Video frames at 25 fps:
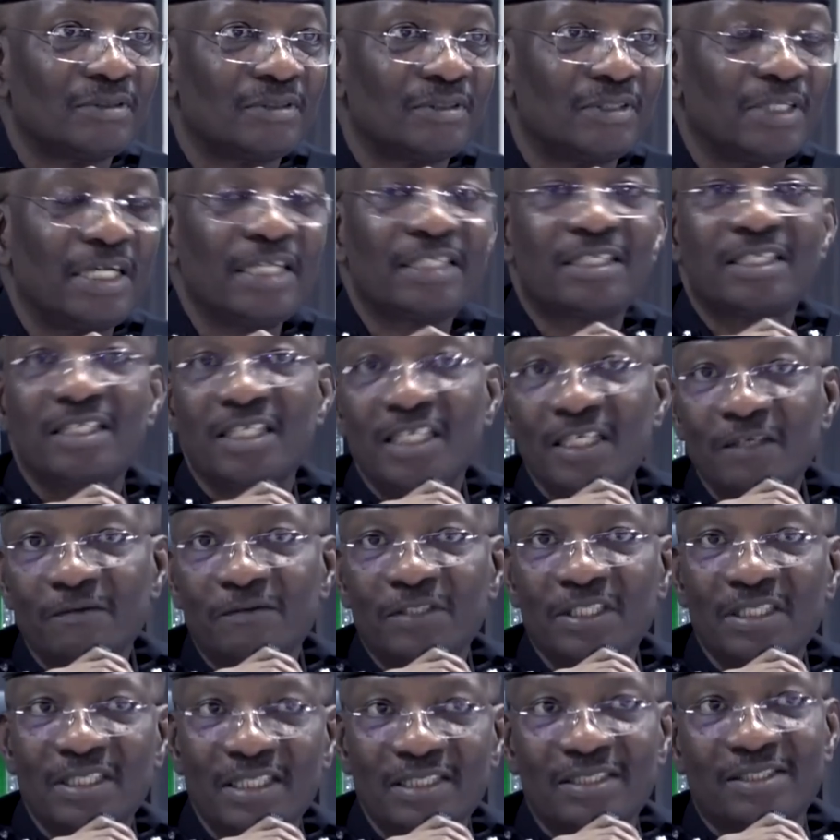It
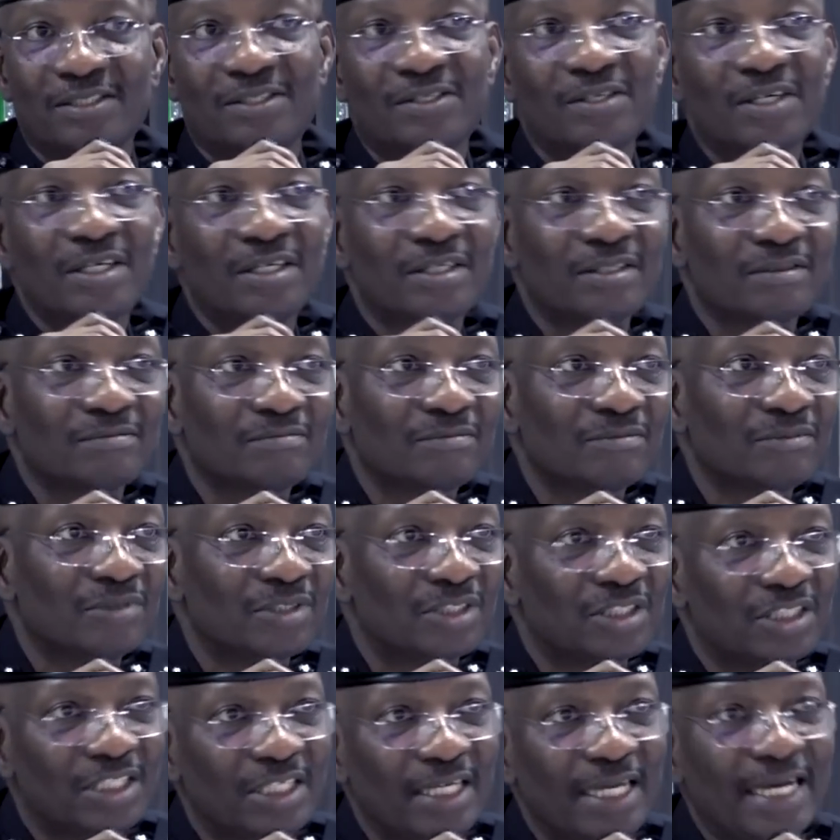leaves in its trail
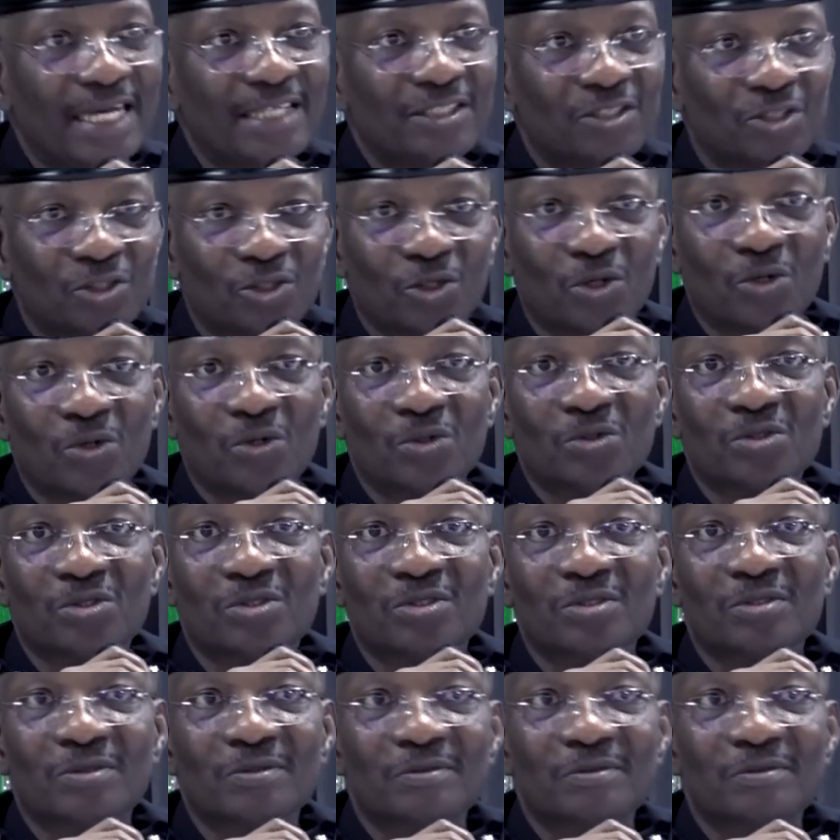tears, sorrows.